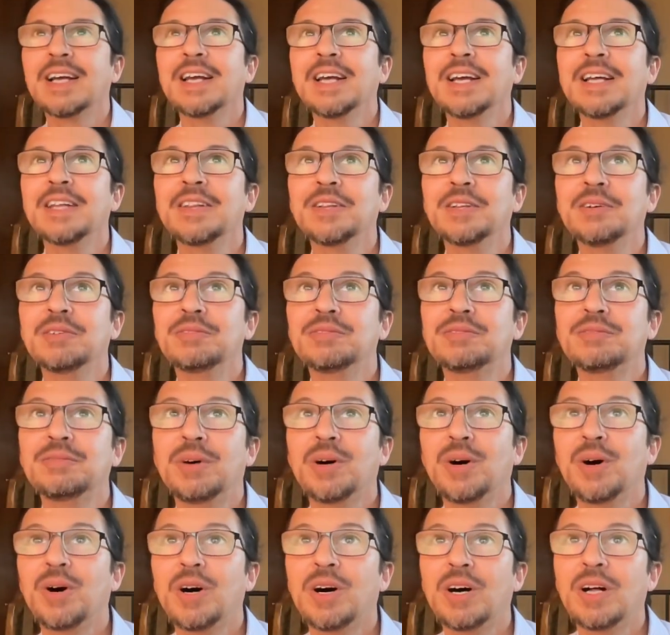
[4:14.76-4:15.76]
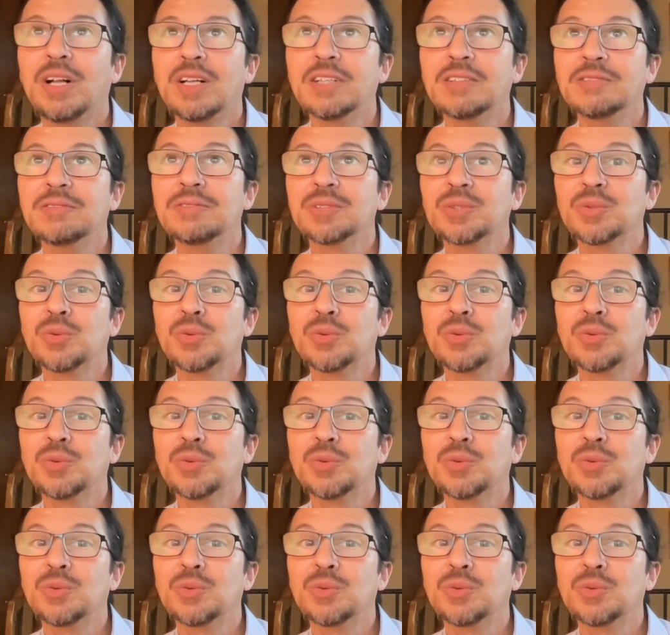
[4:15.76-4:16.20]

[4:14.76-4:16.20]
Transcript: in the fall of